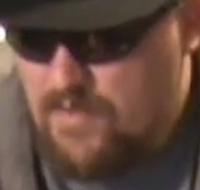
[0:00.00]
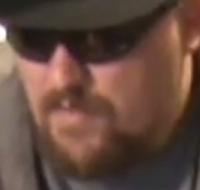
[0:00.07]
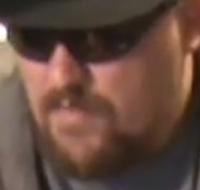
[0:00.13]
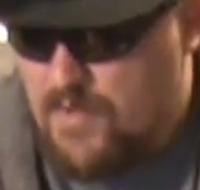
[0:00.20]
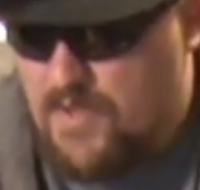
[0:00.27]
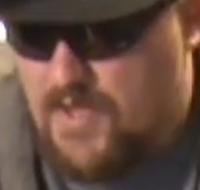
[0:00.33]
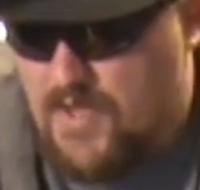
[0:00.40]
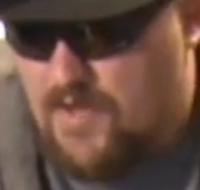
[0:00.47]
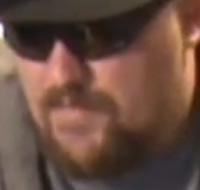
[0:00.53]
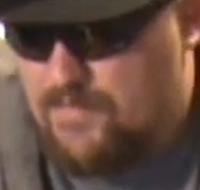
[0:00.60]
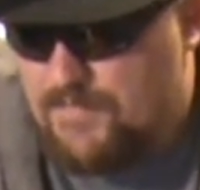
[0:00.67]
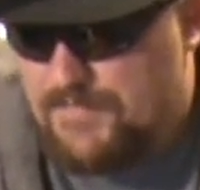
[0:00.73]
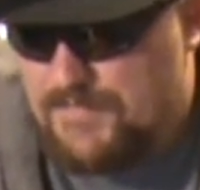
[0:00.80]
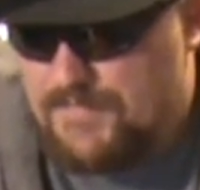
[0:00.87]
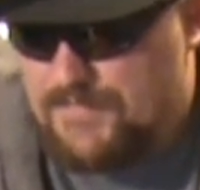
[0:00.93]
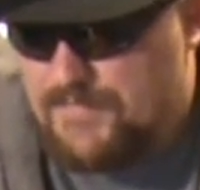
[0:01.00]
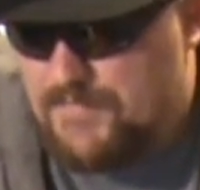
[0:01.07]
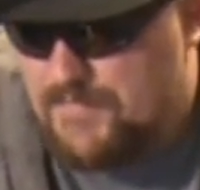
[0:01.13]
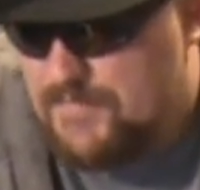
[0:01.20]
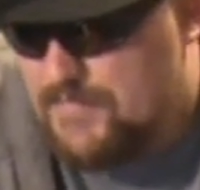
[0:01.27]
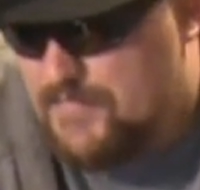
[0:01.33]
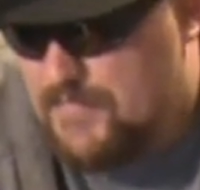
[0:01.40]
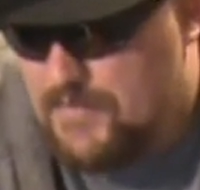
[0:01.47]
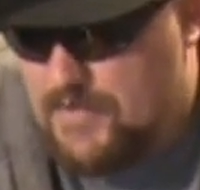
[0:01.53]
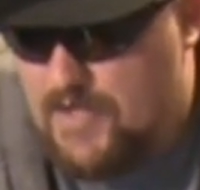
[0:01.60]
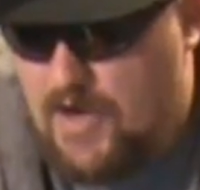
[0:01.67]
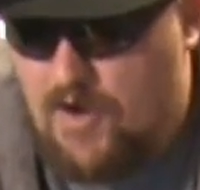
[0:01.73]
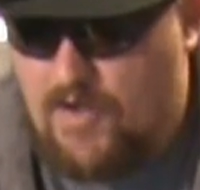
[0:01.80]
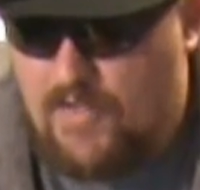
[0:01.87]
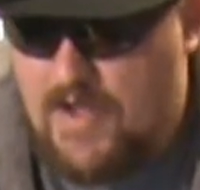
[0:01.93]
But yeah,
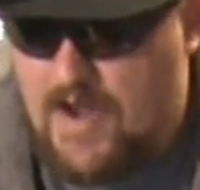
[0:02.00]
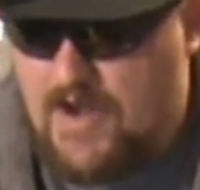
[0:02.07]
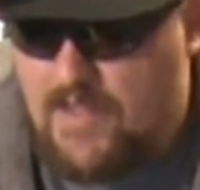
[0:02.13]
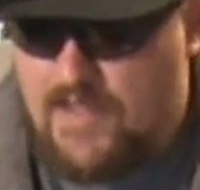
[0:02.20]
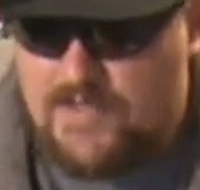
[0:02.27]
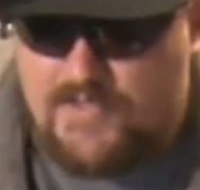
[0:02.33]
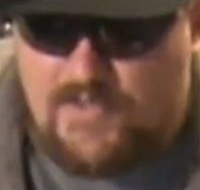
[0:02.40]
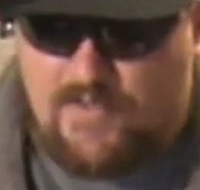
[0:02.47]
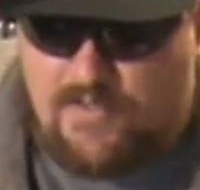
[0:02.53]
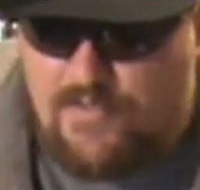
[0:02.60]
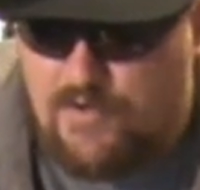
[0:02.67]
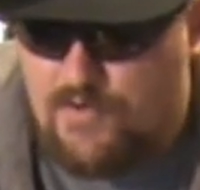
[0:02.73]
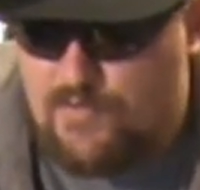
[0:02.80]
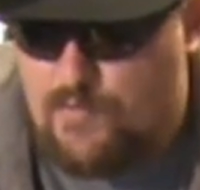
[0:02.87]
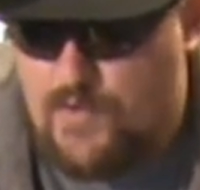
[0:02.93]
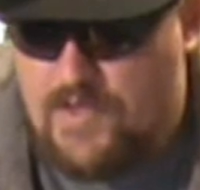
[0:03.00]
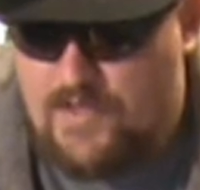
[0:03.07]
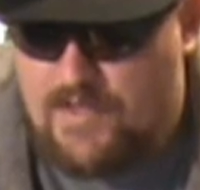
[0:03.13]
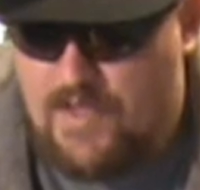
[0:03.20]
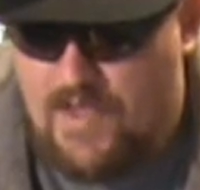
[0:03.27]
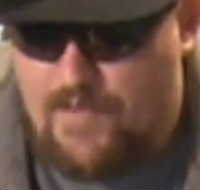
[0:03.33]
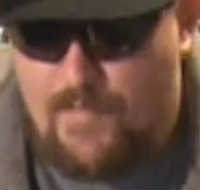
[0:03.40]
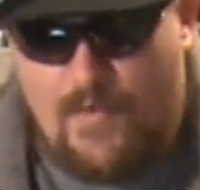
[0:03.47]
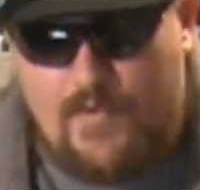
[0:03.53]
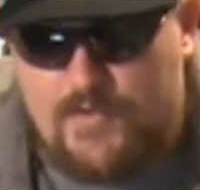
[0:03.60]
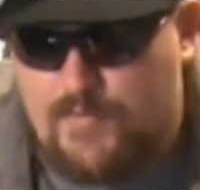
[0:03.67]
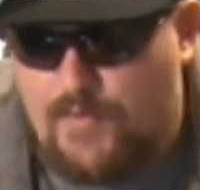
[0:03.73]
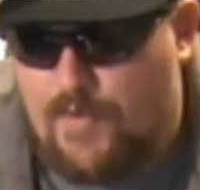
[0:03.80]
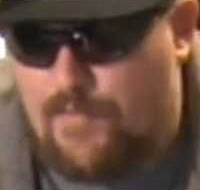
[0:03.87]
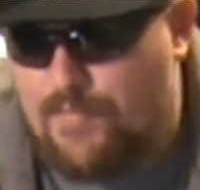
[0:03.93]
Carolina, that's the third week game. I
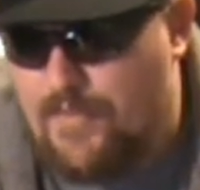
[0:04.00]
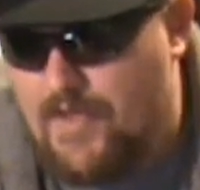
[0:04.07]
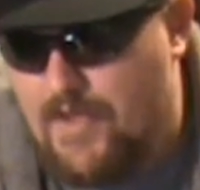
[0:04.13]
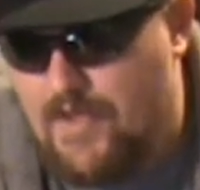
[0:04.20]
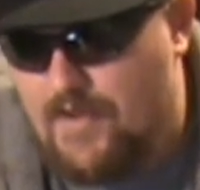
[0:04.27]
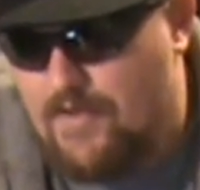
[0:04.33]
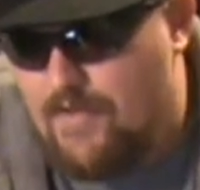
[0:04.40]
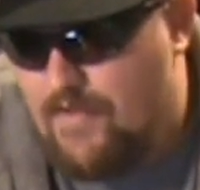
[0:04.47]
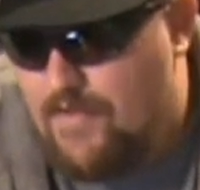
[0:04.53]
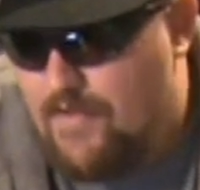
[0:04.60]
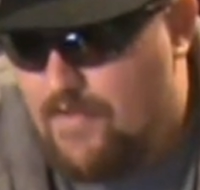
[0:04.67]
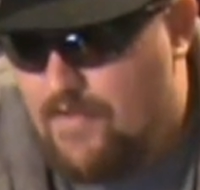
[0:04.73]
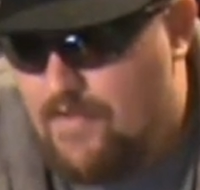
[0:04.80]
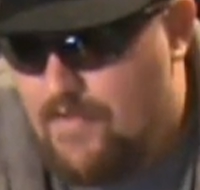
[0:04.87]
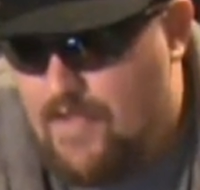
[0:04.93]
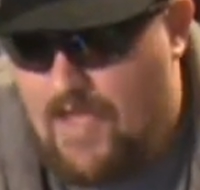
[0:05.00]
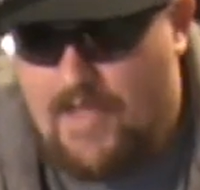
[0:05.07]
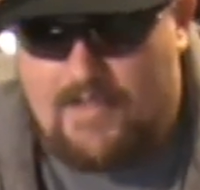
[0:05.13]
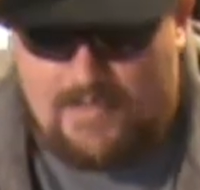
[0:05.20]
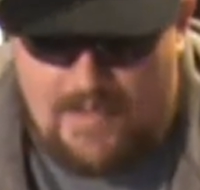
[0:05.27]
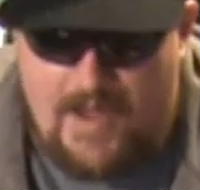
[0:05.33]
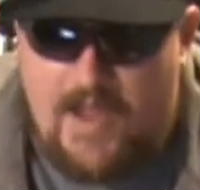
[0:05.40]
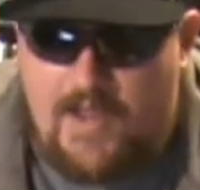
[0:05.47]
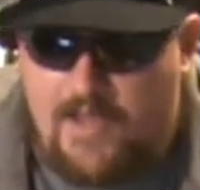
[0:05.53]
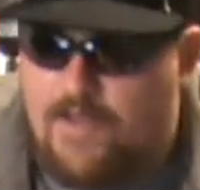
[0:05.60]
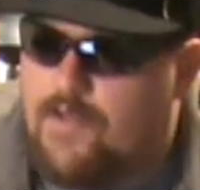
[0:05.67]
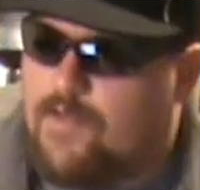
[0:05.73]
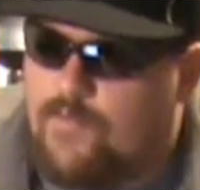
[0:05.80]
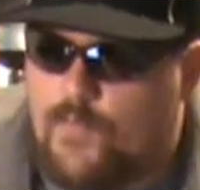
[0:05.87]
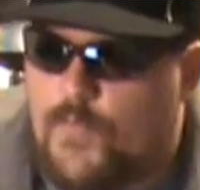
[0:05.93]
wish we were playing
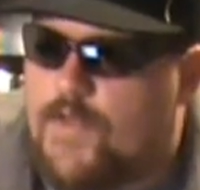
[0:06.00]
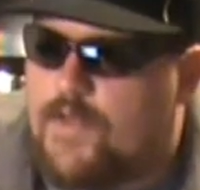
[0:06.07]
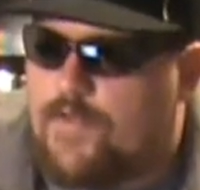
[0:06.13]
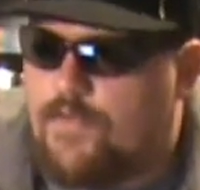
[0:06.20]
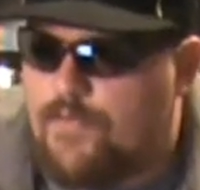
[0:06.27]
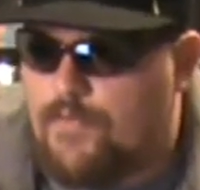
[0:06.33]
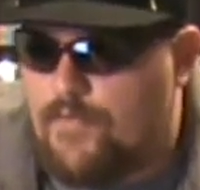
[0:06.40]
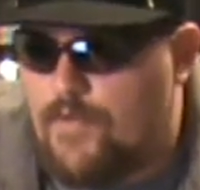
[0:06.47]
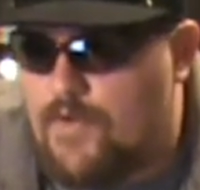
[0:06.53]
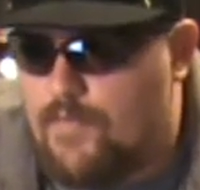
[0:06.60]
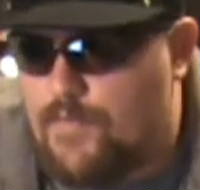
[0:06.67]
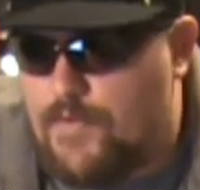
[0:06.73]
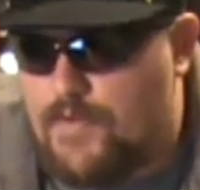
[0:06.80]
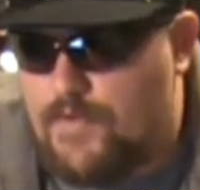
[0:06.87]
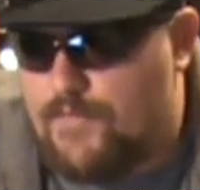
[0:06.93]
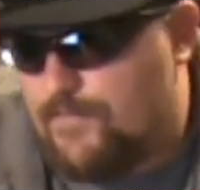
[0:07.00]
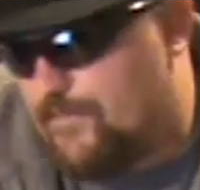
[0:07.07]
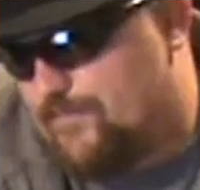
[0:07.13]
Atlanta in week 3, but